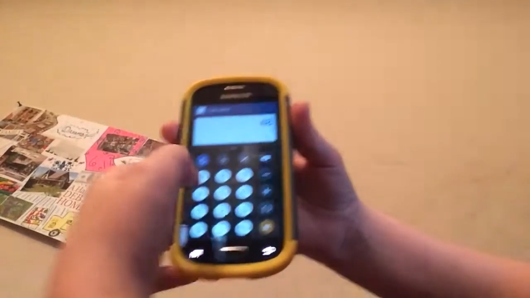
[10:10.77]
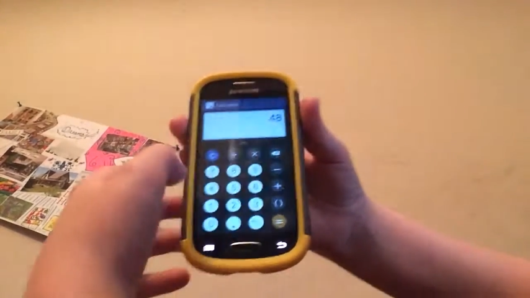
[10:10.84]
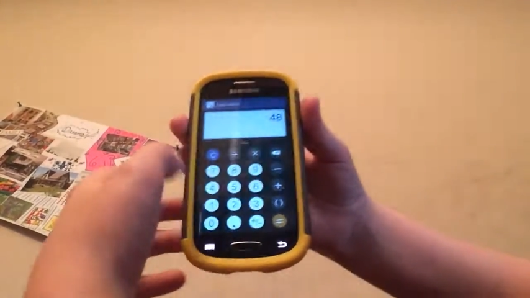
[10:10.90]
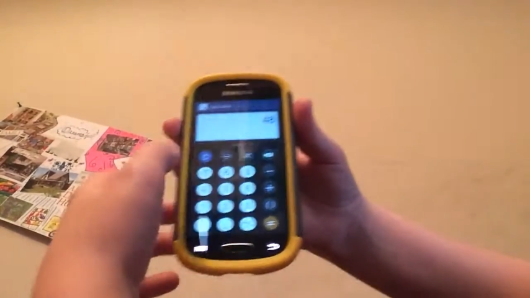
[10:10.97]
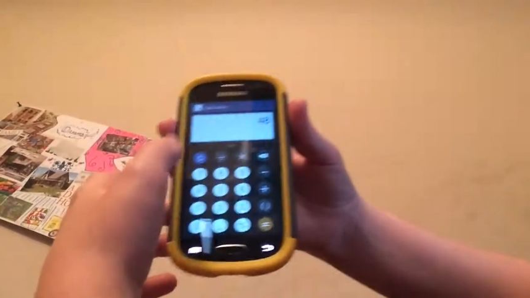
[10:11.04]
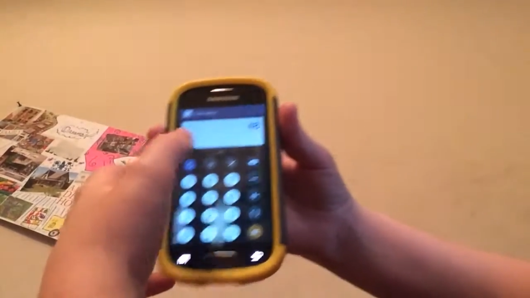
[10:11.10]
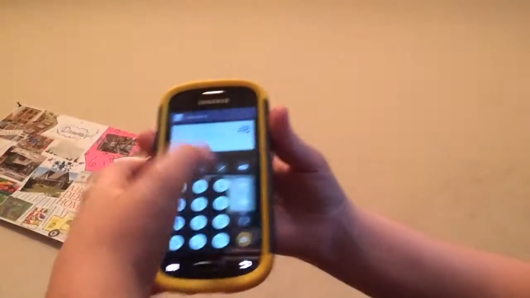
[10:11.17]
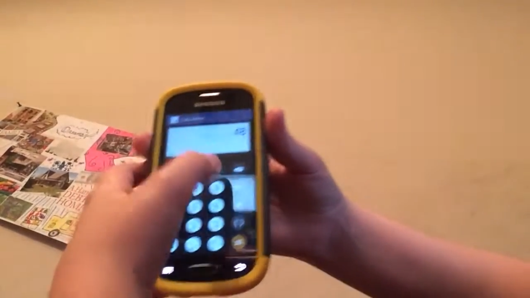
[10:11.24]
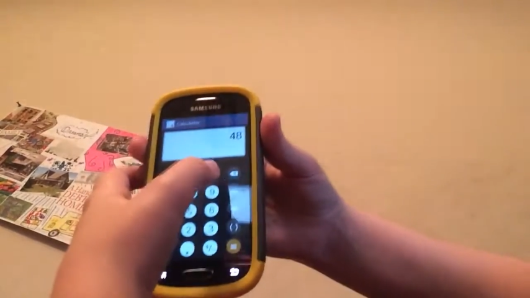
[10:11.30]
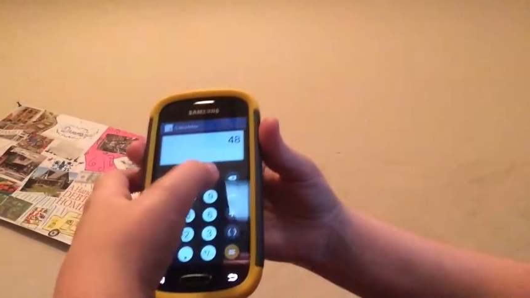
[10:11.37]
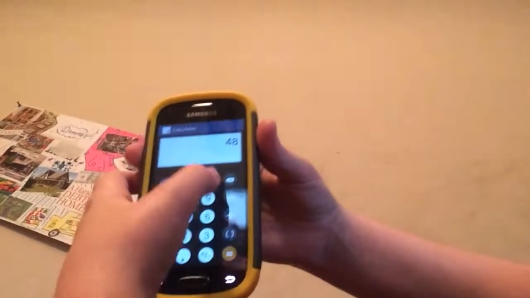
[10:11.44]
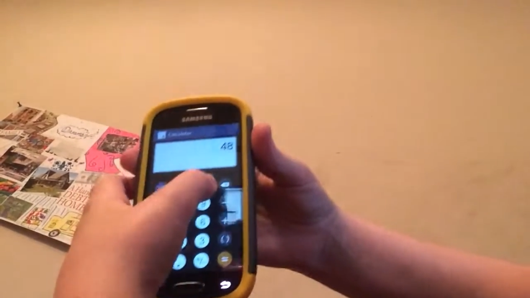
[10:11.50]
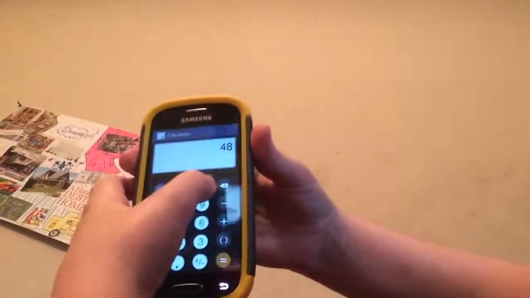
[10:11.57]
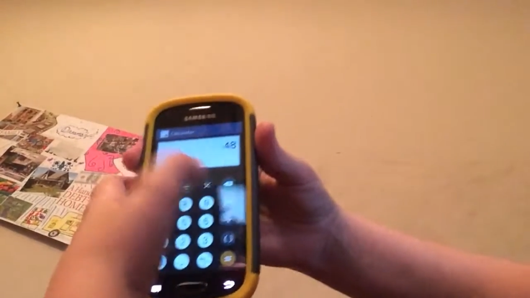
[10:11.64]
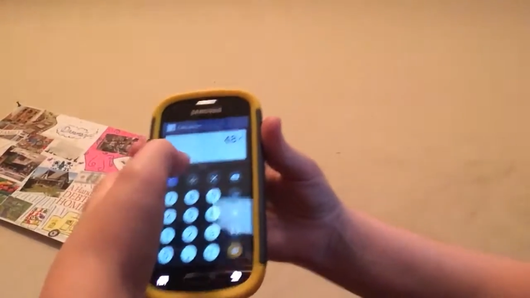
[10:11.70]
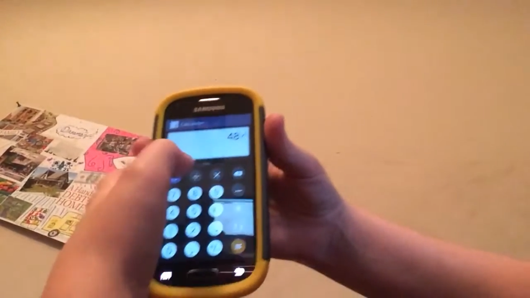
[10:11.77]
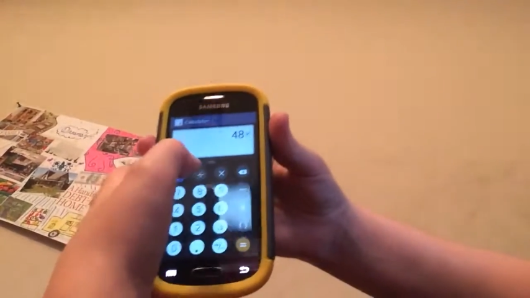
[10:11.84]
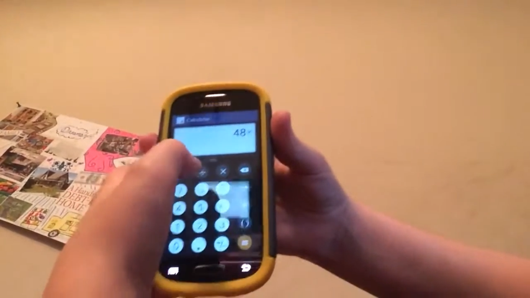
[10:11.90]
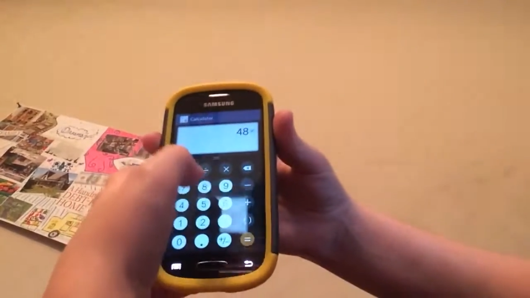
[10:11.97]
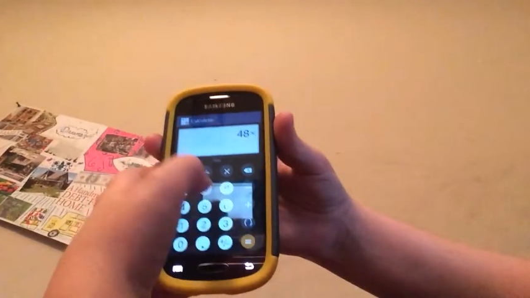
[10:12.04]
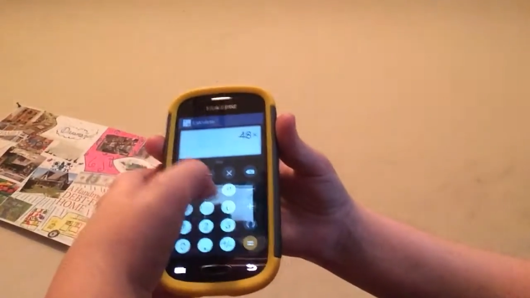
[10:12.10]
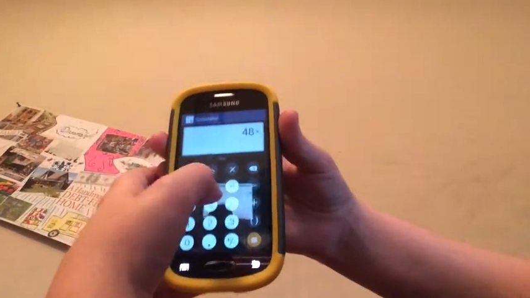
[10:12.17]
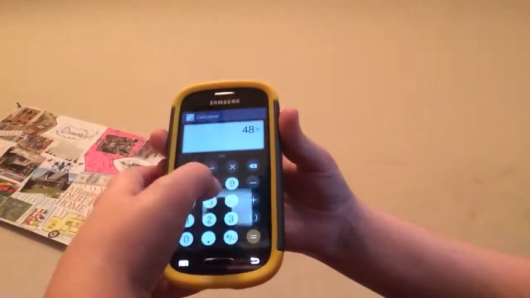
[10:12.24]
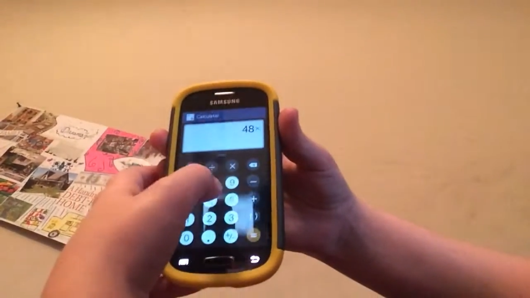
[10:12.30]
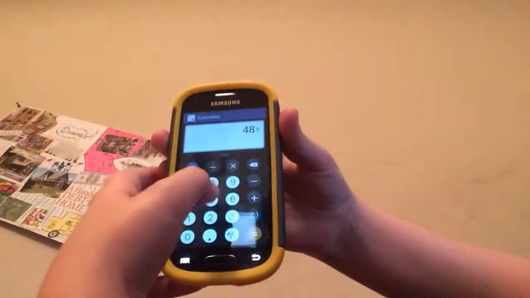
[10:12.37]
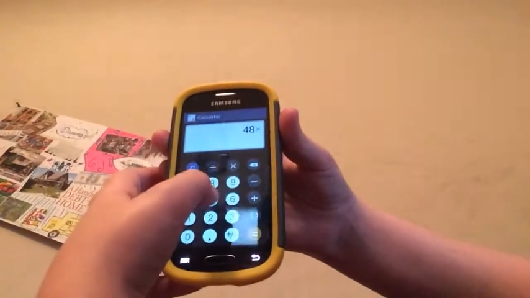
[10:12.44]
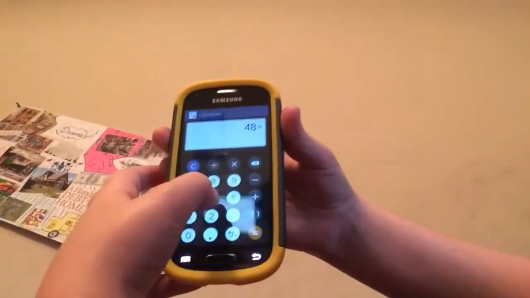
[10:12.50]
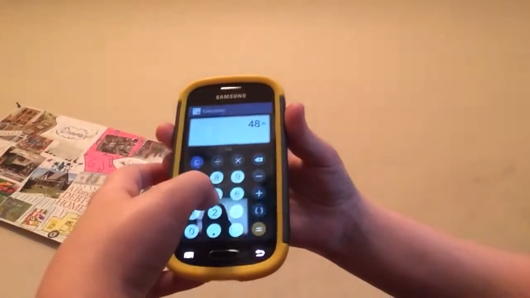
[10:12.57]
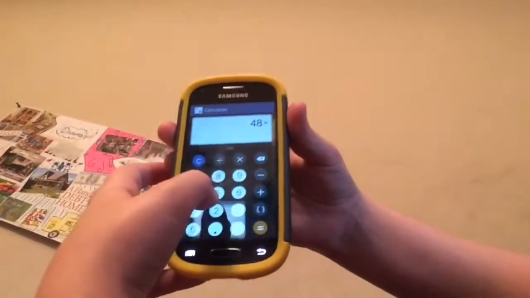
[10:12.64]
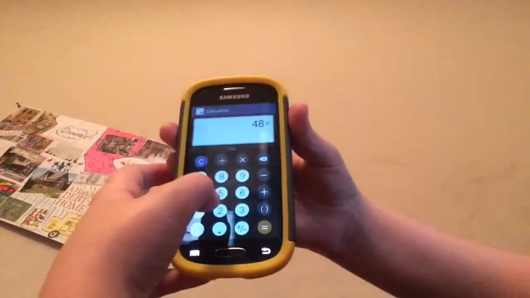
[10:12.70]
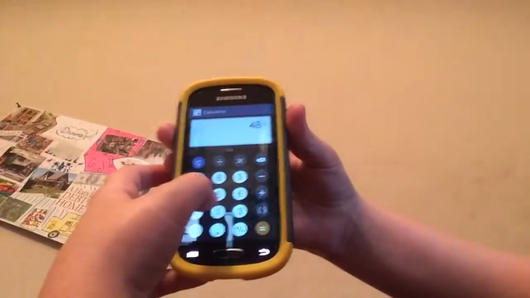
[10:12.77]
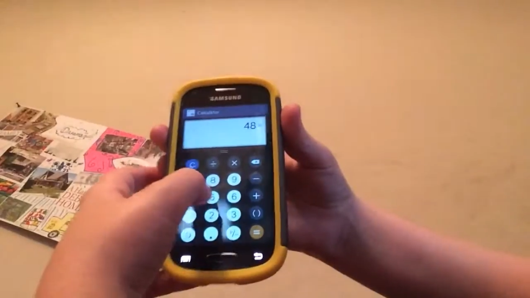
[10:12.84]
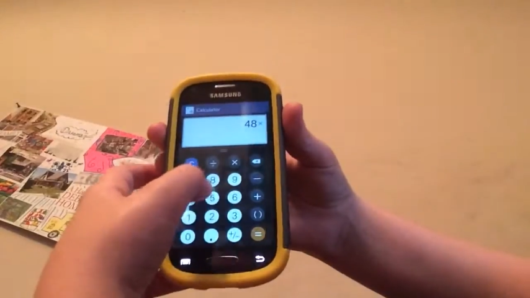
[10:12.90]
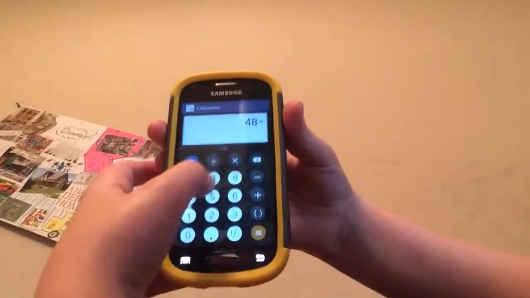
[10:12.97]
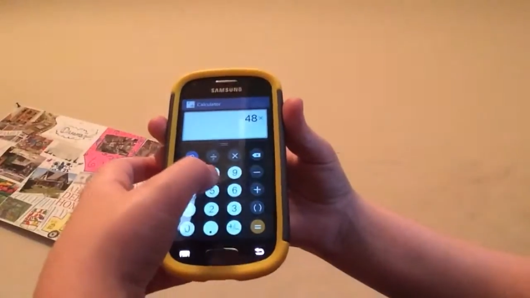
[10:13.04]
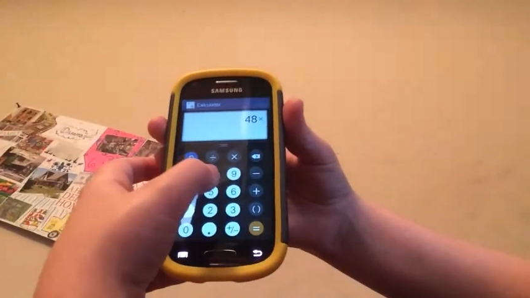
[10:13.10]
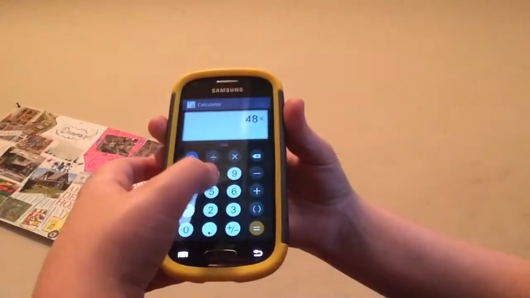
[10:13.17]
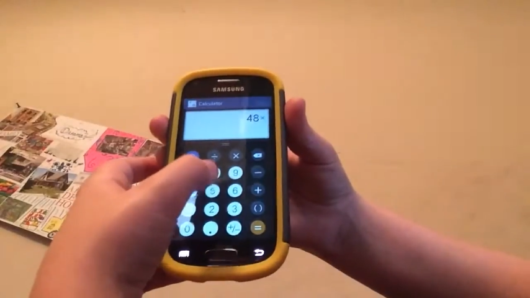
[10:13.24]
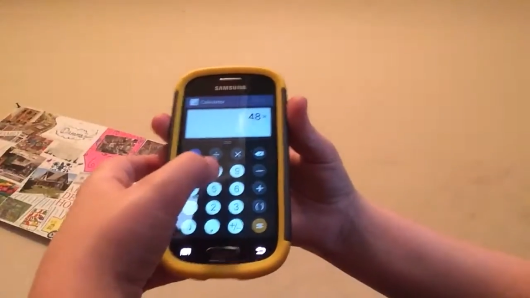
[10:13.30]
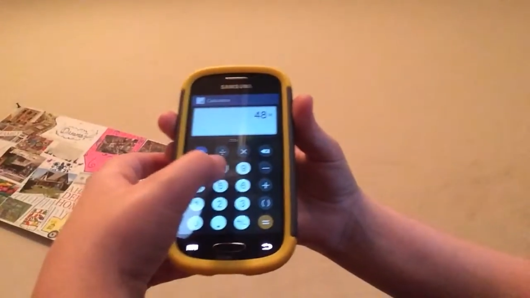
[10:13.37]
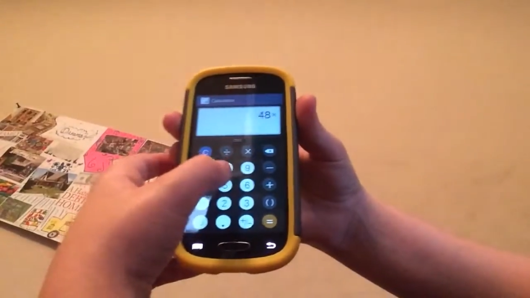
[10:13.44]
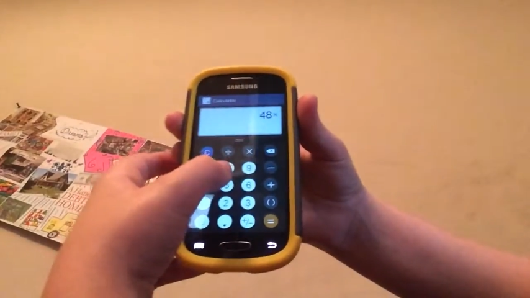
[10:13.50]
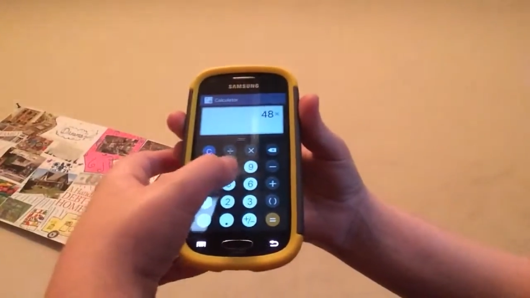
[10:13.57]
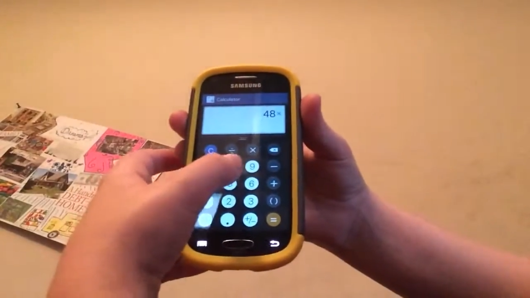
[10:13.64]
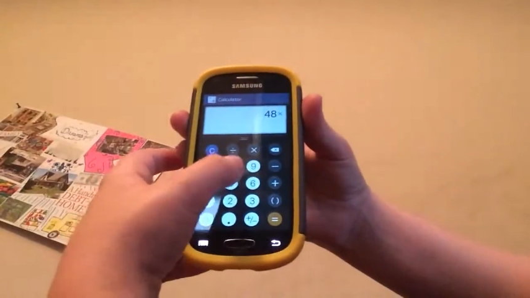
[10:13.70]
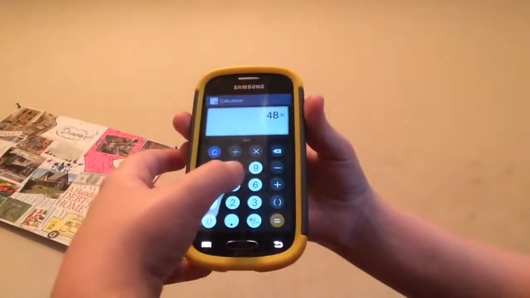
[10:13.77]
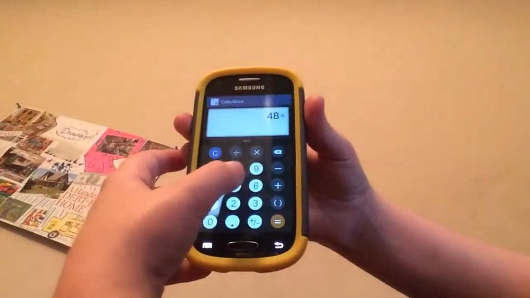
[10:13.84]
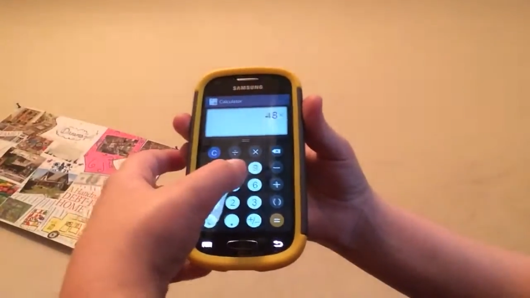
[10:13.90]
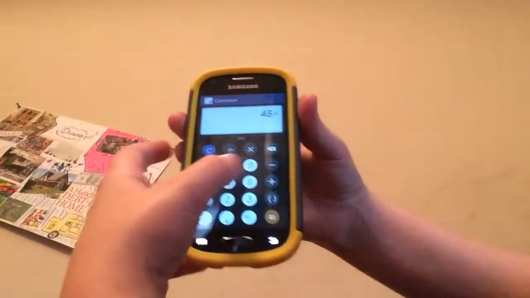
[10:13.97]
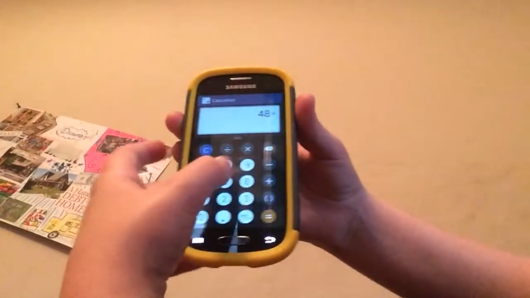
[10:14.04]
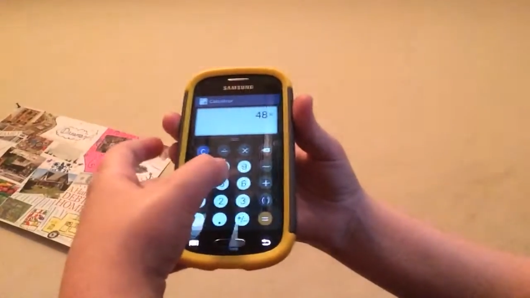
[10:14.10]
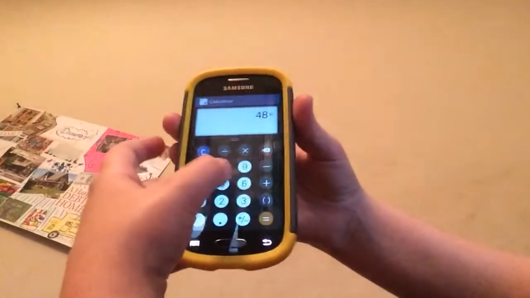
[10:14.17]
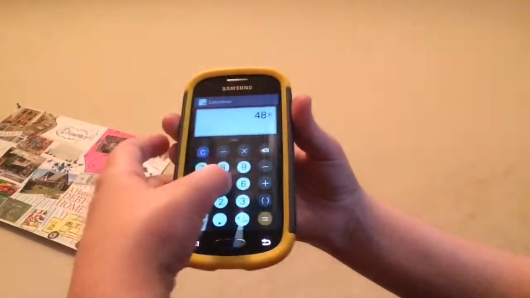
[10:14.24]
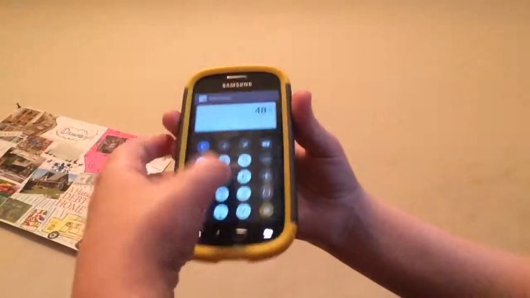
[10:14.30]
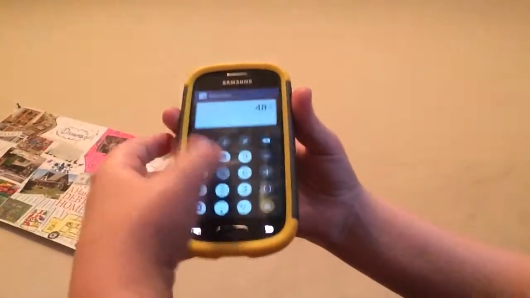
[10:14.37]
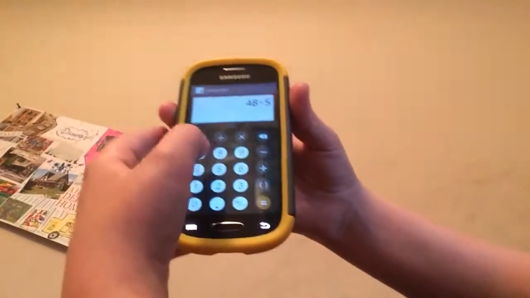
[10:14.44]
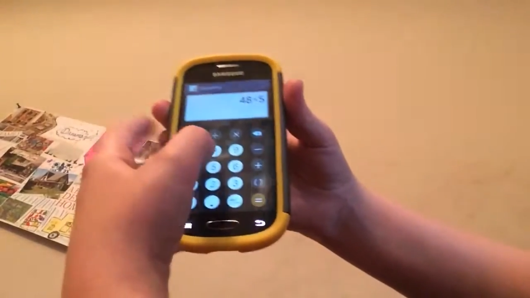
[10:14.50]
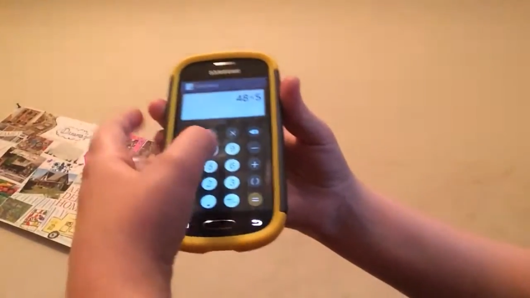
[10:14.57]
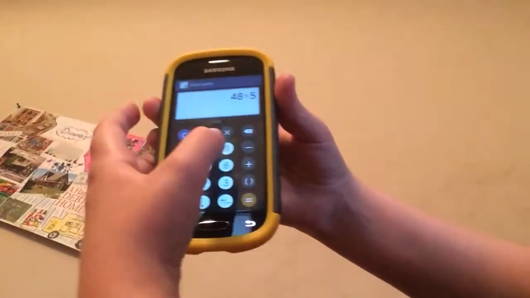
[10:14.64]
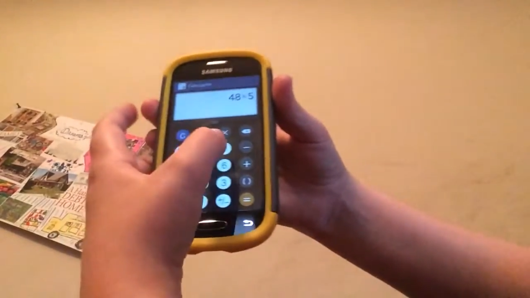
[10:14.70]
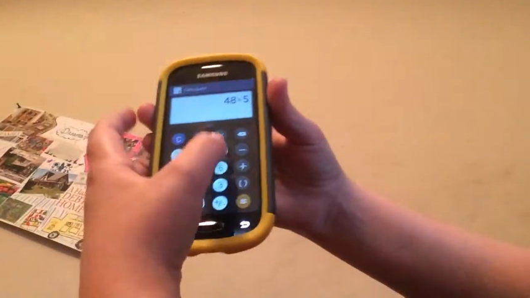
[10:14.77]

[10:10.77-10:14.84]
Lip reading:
[unreadable: no face in view]